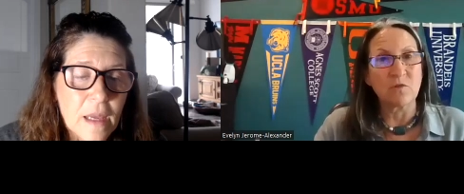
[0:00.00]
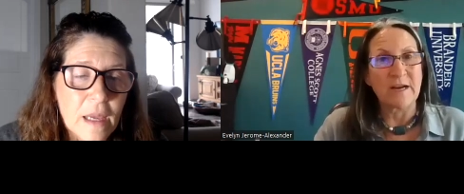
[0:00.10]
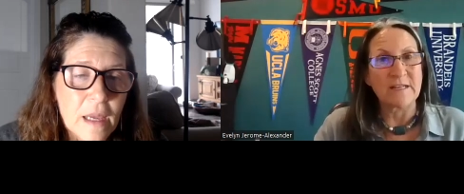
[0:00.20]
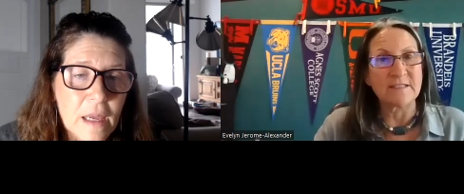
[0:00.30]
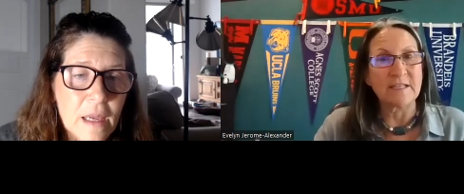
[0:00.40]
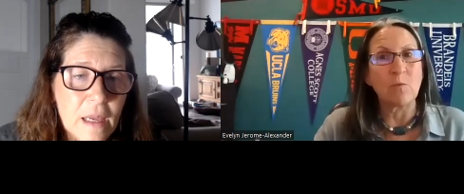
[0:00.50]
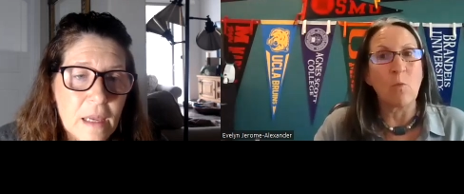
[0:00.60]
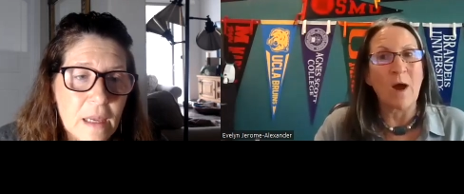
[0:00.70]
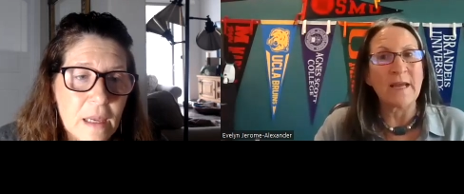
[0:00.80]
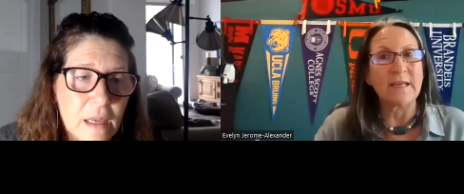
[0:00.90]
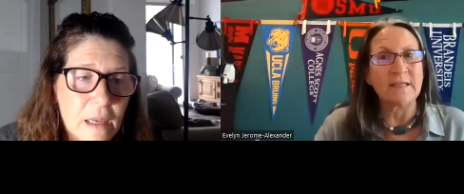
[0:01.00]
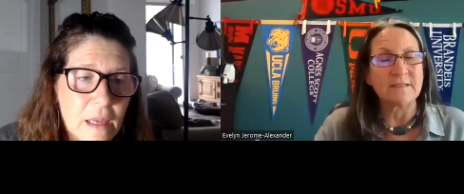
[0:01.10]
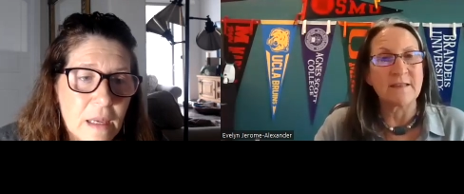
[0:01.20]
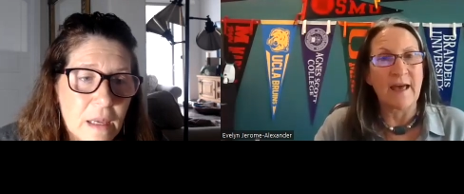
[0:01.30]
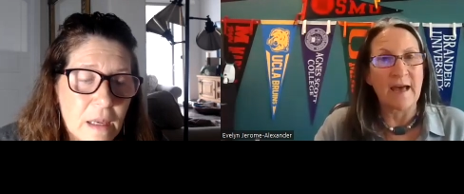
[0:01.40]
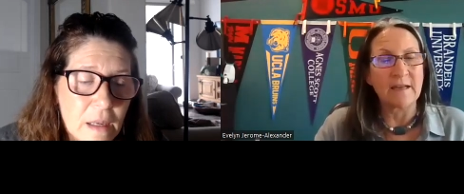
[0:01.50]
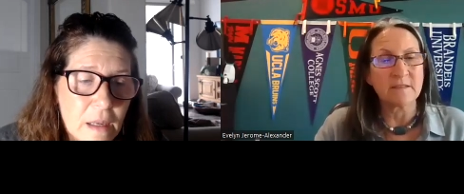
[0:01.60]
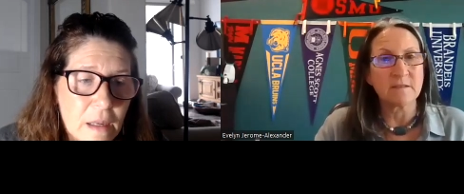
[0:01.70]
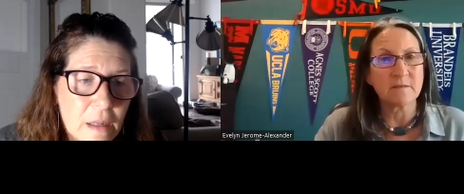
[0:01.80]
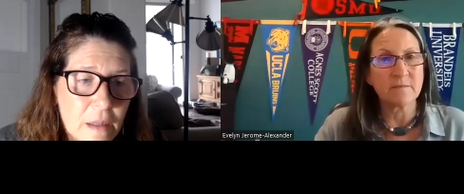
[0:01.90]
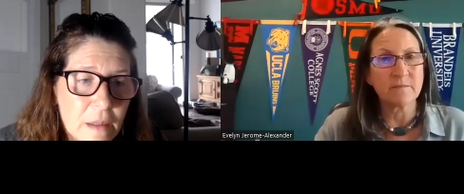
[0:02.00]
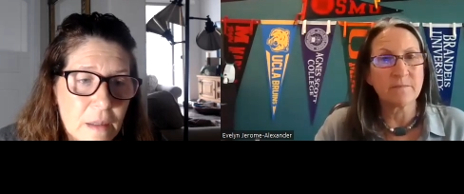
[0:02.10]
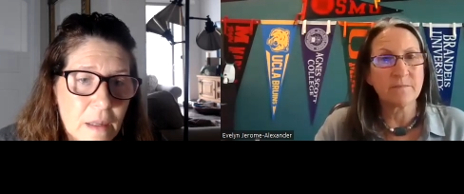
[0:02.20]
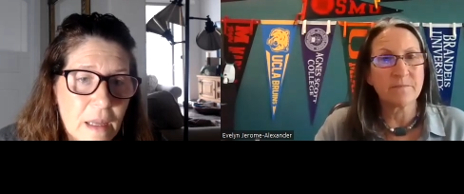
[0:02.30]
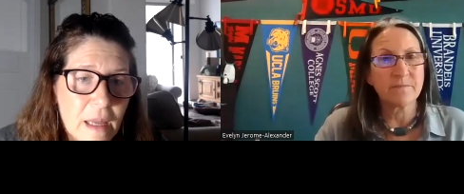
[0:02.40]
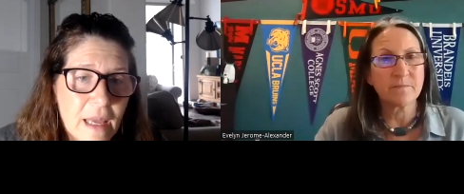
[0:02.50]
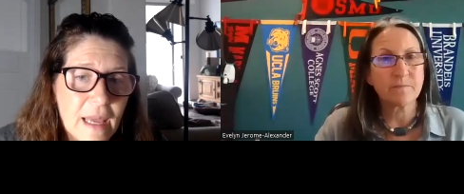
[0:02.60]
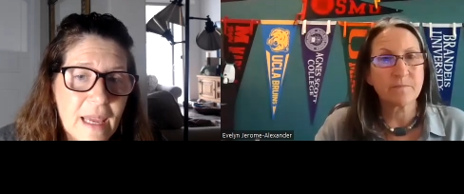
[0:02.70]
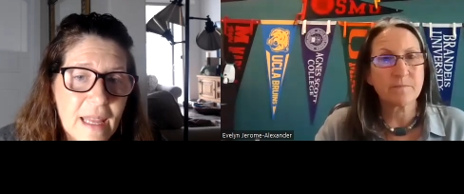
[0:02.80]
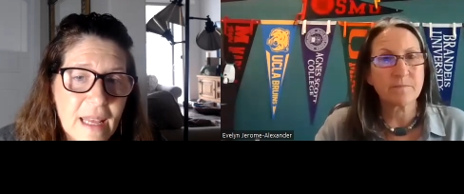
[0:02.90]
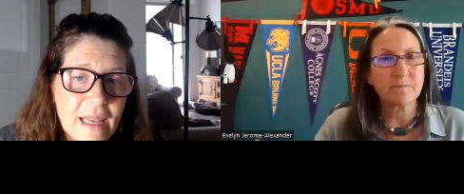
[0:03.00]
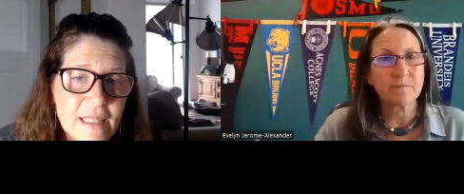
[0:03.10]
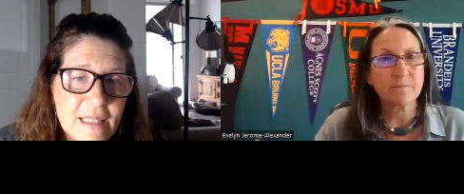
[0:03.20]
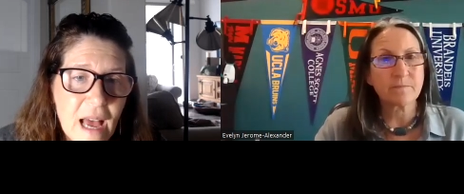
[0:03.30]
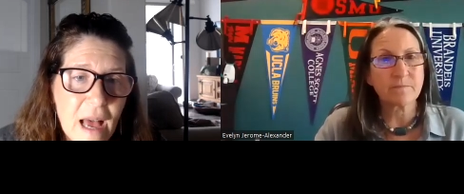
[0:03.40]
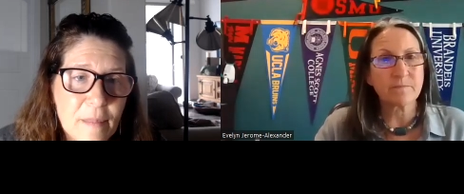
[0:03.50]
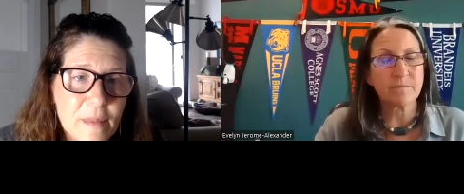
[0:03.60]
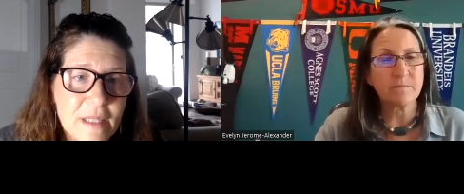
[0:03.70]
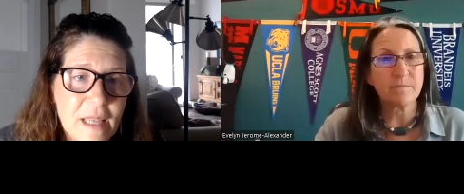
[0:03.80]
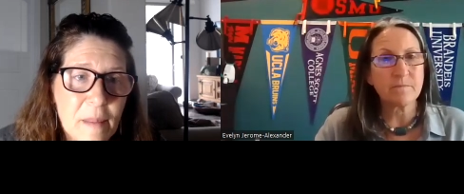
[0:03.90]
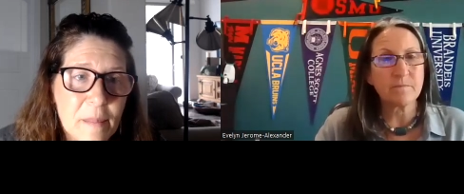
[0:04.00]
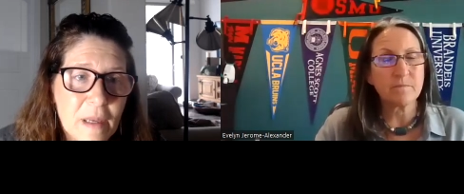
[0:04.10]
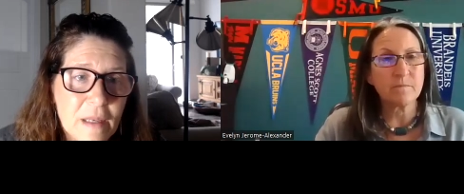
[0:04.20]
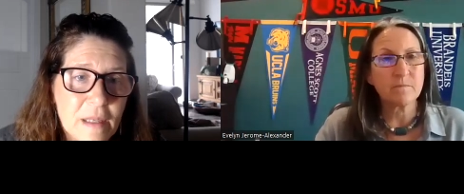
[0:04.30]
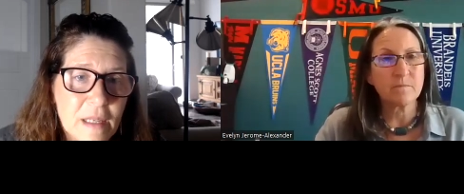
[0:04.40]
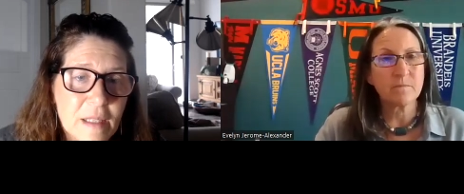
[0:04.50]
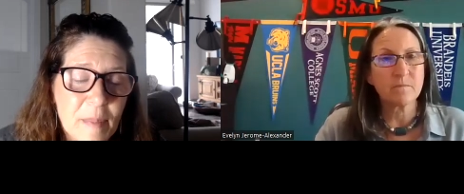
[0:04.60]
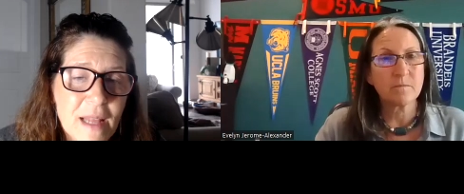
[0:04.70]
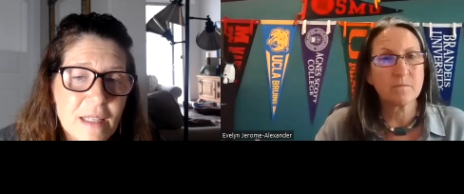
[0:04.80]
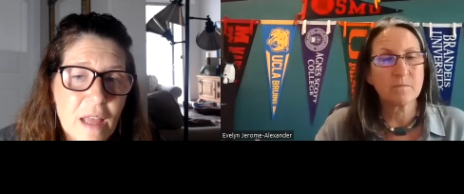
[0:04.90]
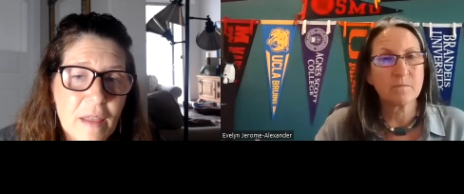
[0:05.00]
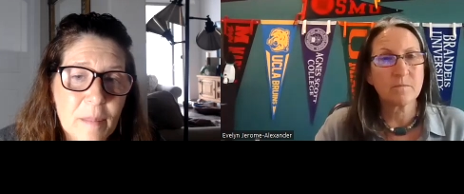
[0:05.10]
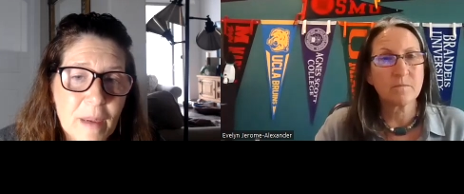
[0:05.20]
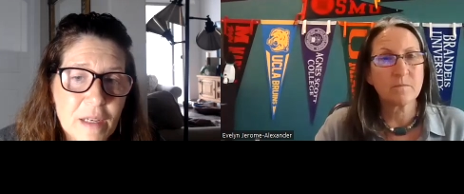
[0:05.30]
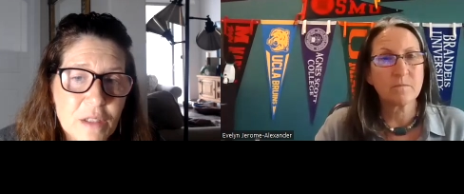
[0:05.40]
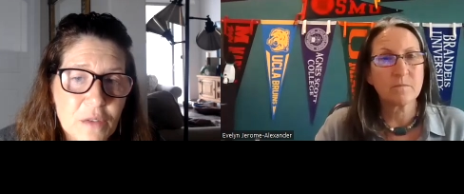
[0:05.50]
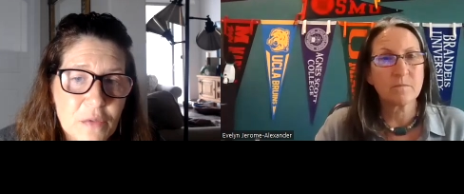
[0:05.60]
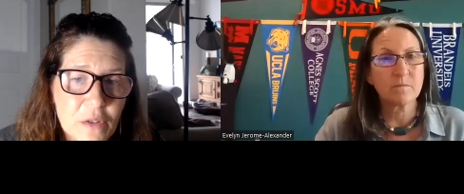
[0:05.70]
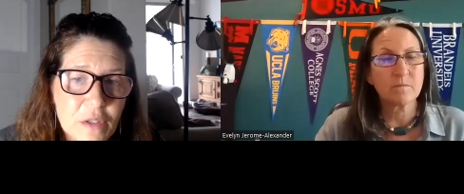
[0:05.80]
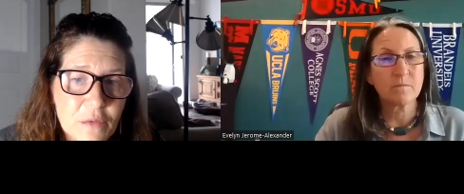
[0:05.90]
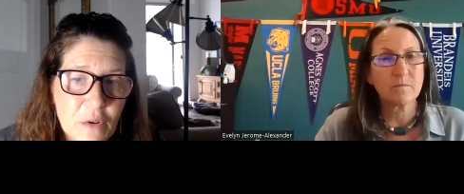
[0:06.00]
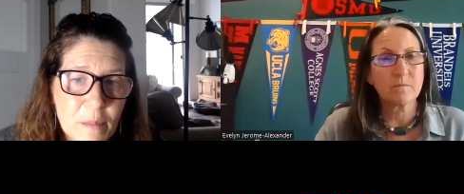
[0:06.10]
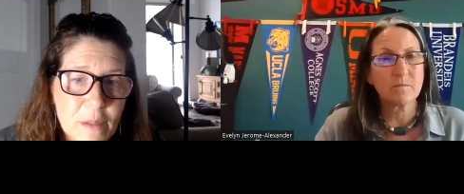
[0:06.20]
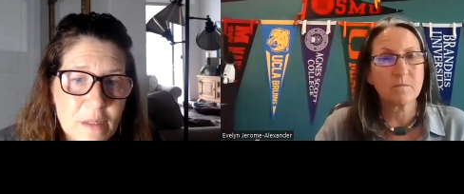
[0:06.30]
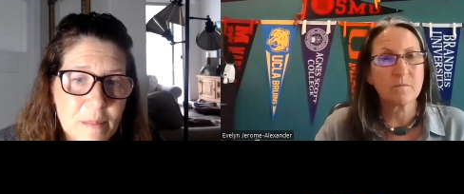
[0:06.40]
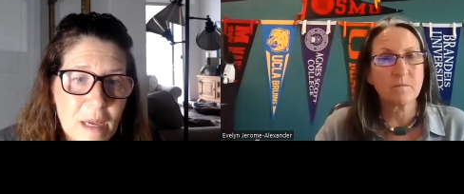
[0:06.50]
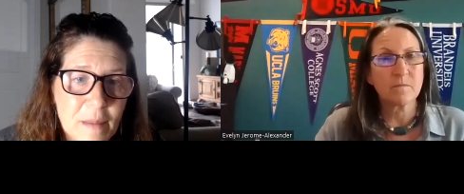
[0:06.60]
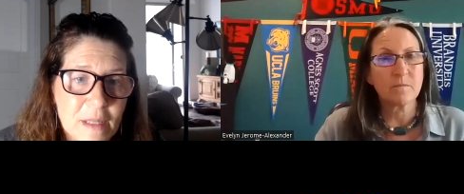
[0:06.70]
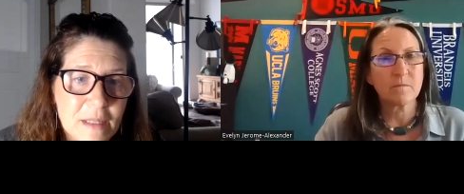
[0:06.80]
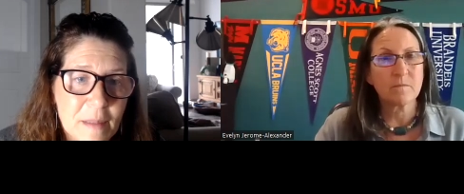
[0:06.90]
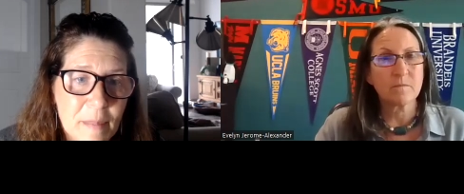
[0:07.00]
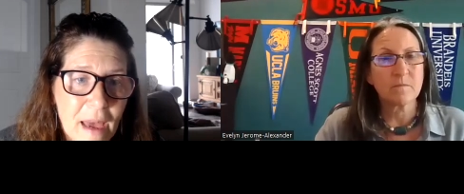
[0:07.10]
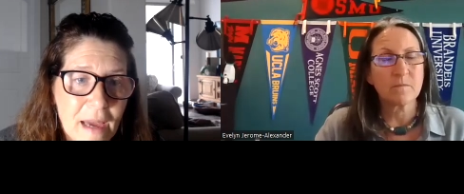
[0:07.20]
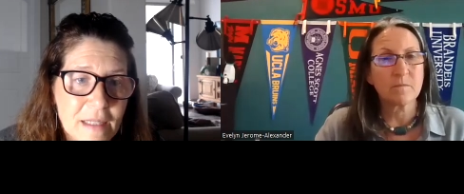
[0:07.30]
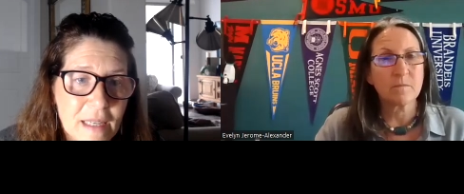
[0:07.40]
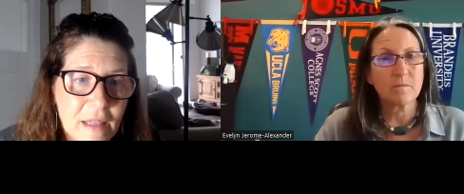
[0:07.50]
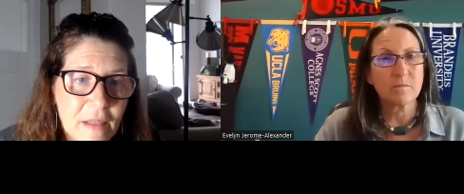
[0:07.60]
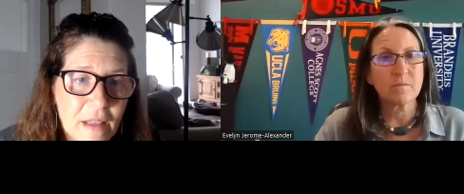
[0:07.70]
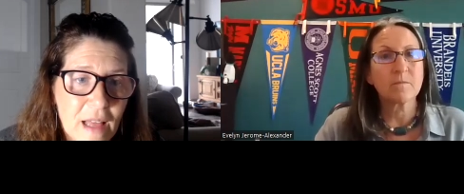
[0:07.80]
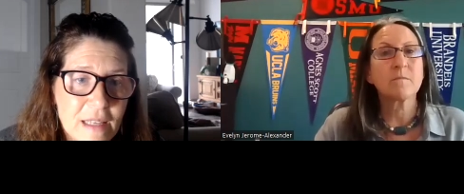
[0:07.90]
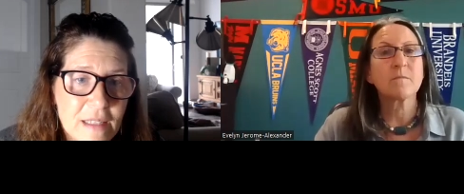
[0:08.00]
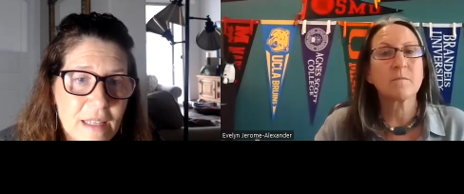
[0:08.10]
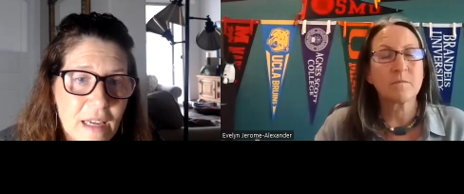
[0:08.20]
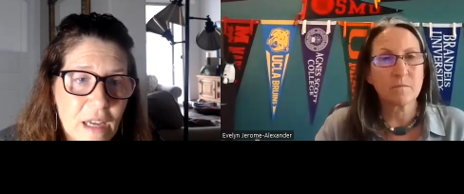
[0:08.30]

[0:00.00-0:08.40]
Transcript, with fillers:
Speaker 1: those credits in. Why is that?
Speaker 2: It is. Um, some it depends on the major first and foremost. Sometimes it's impacted in the class they